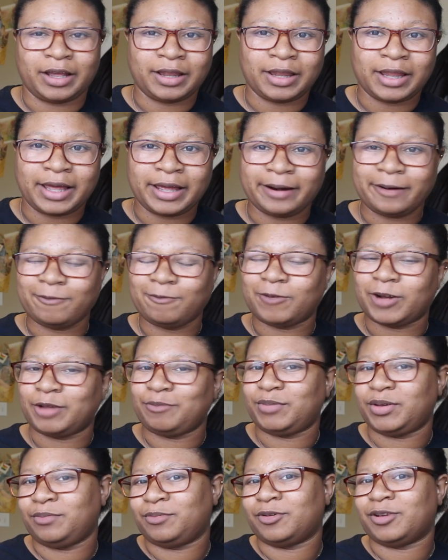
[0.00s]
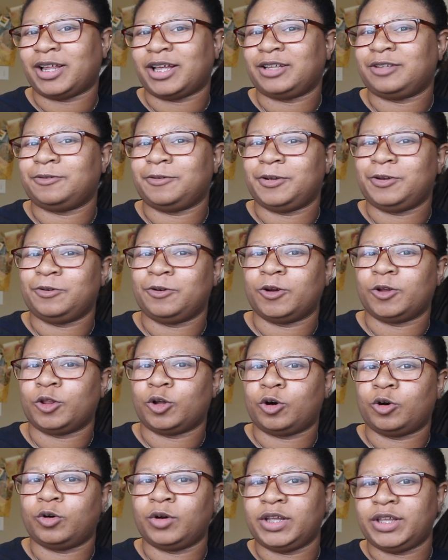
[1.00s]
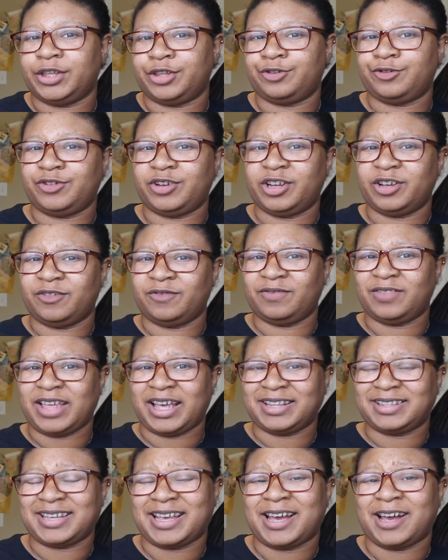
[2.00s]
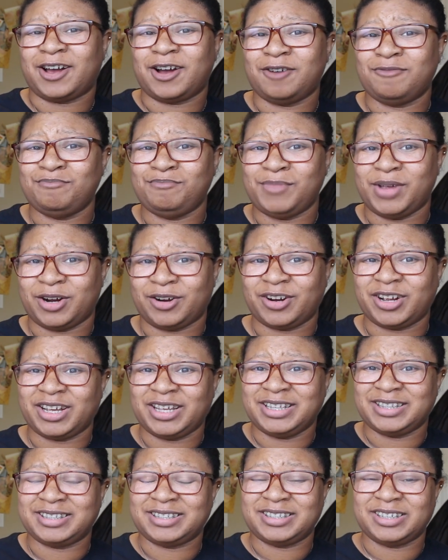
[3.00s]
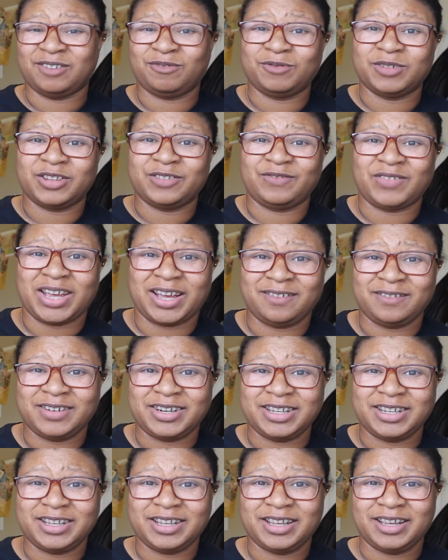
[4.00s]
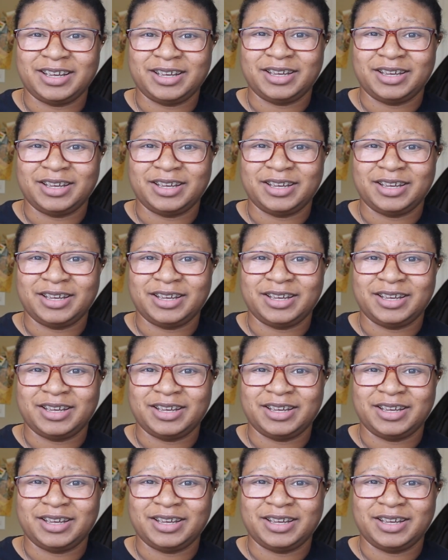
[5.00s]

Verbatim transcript: A lot of white people like to ignore the whole history of that's how America itself was founded.